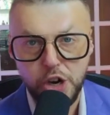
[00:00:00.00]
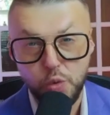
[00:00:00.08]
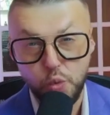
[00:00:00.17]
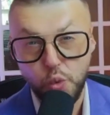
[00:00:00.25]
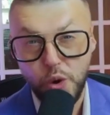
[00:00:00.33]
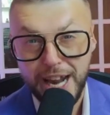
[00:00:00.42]

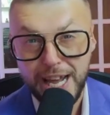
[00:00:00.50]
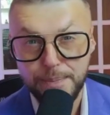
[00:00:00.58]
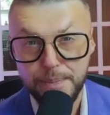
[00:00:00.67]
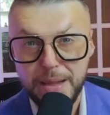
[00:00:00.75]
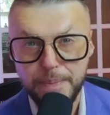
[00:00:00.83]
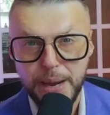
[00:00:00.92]
what I
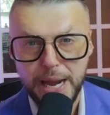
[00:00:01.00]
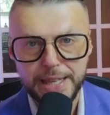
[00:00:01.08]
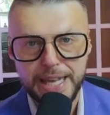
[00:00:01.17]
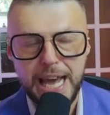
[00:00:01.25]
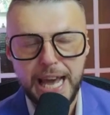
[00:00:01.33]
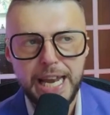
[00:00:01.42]
mean by
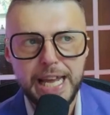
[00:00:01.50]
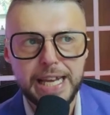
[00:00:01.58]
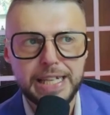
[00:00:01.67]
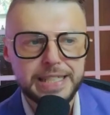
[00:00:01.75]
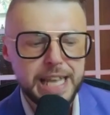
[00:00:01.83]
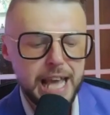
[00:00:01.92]
that is,